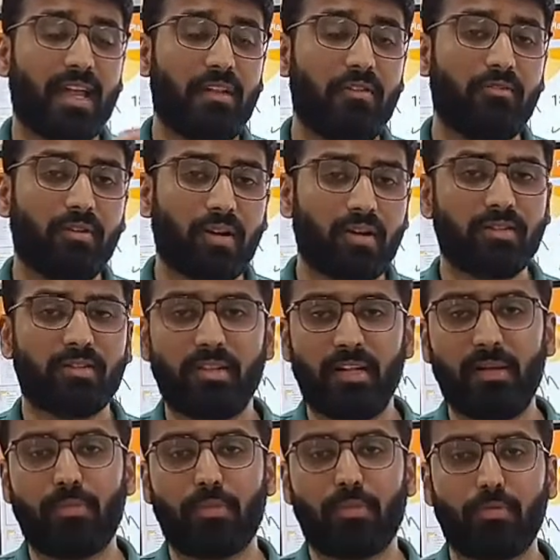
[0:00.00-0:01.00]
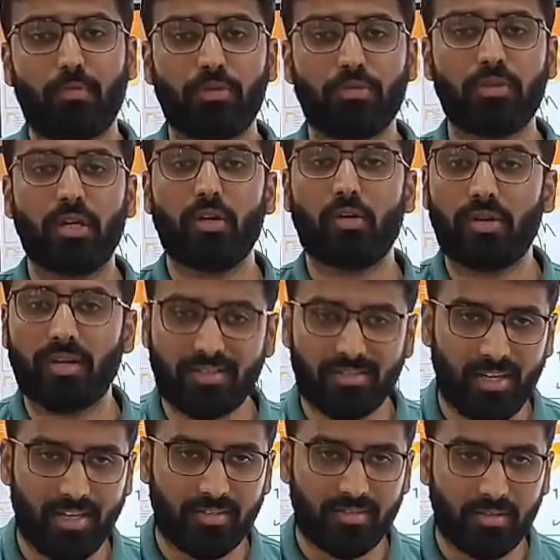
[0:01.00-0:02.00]
inversely proportional to
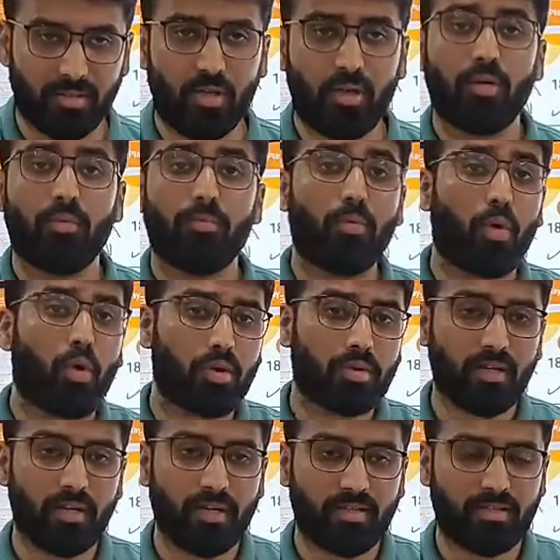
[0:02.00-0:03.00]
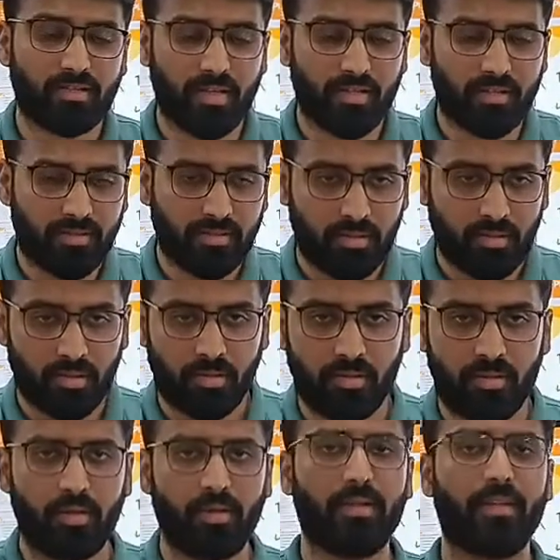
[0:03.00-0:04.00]
distance. More the distance,
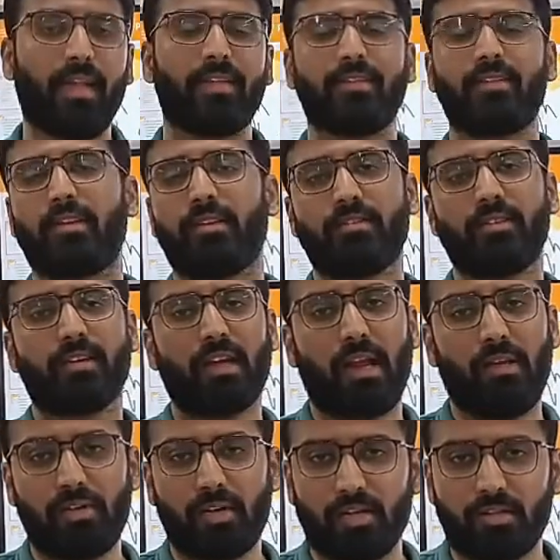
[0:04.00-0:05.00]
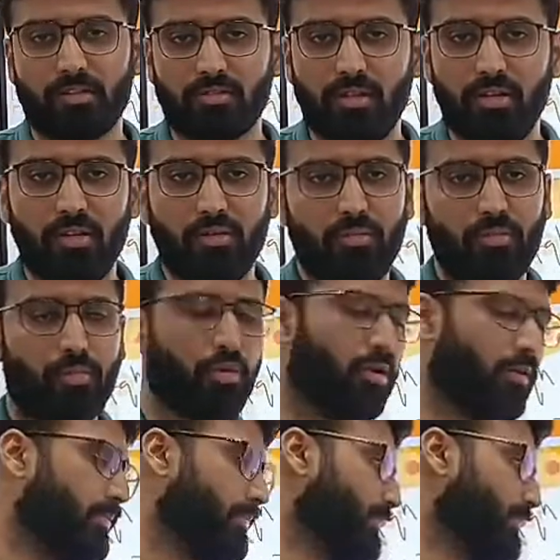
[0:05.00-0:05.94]
lesser is the gravitational pull.